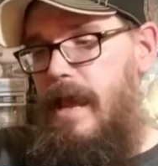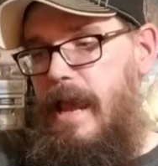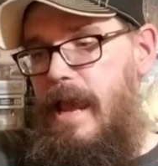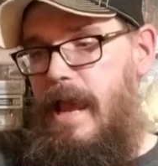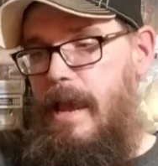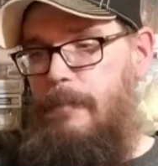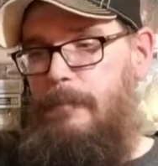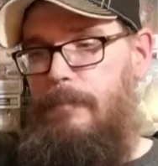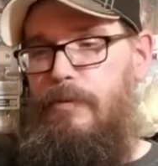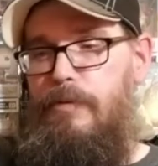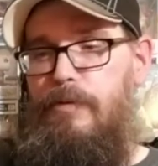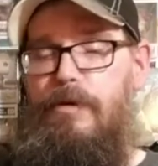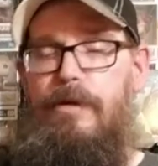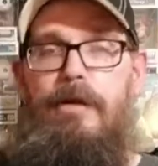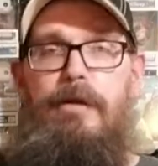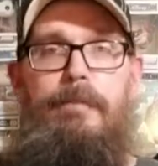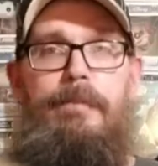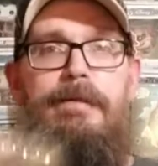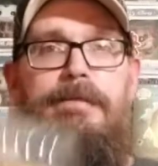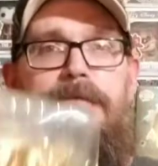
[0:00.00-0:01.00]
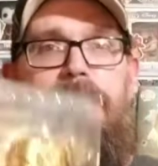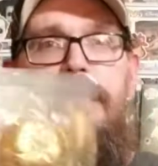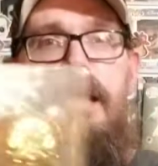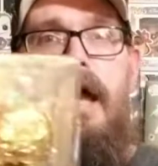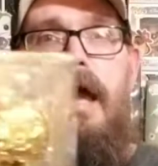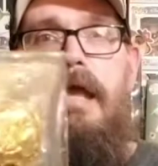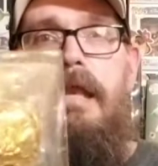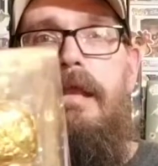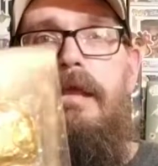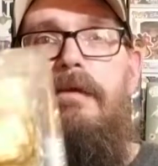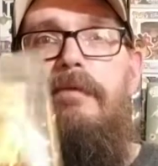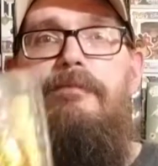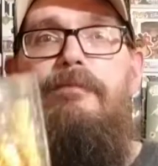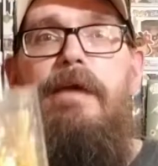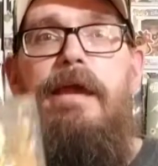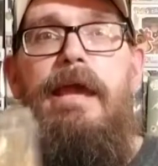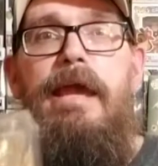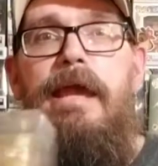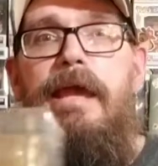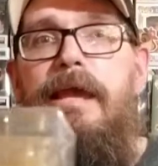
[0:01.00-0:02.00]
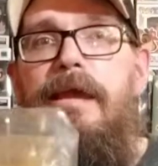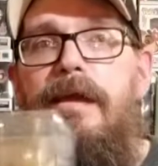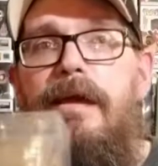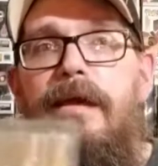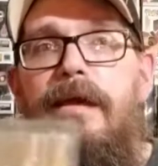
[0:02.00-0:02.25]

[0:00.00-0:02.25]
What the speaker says: and put him inside of a